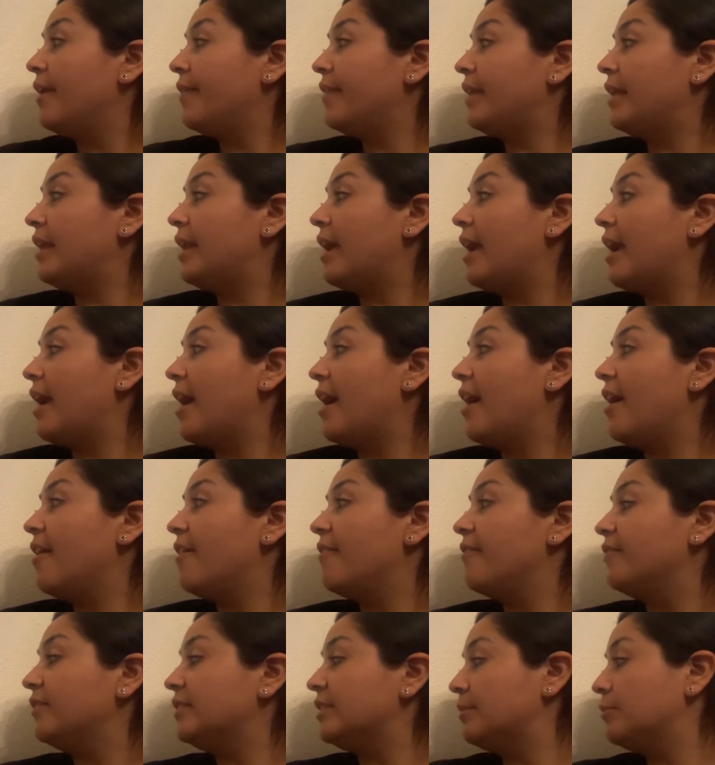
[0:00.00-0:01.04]
Then I
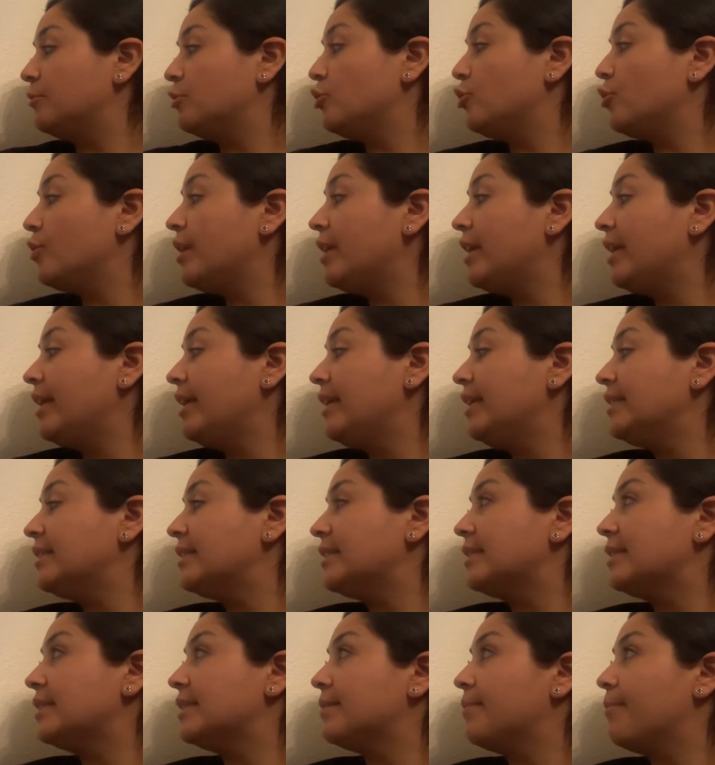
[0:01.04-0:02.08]
have some trees
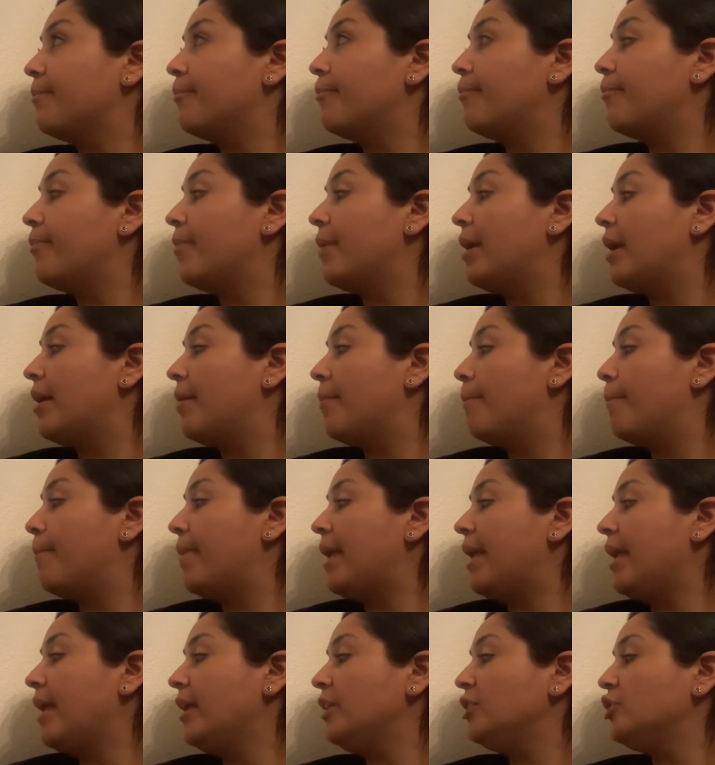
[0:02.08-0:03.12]
and a
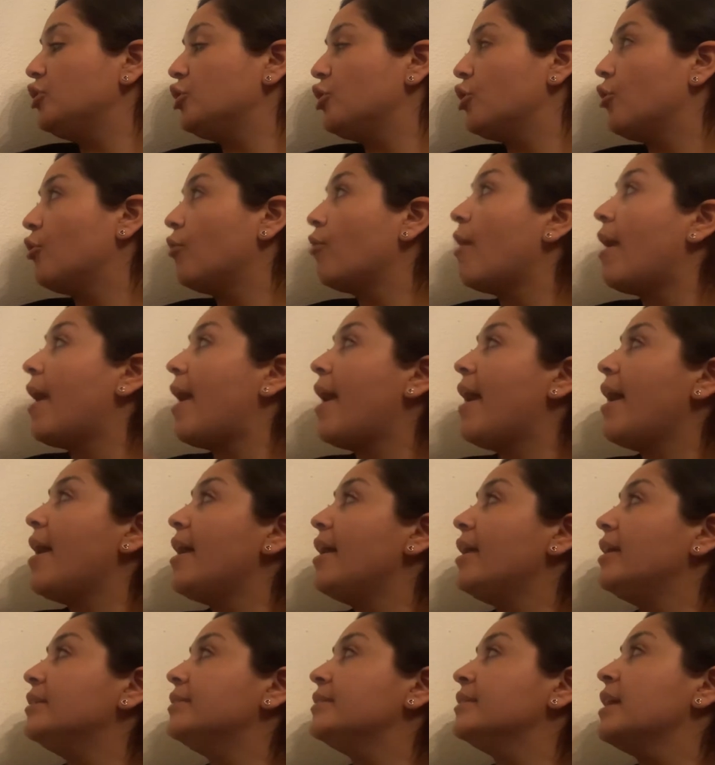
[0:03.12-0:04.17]
bench,
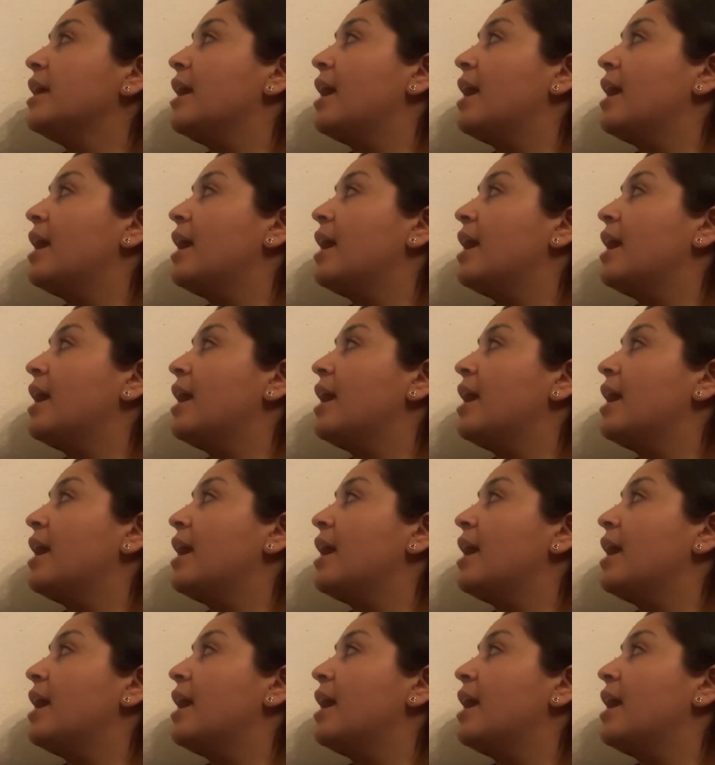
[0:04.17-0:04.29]
grass.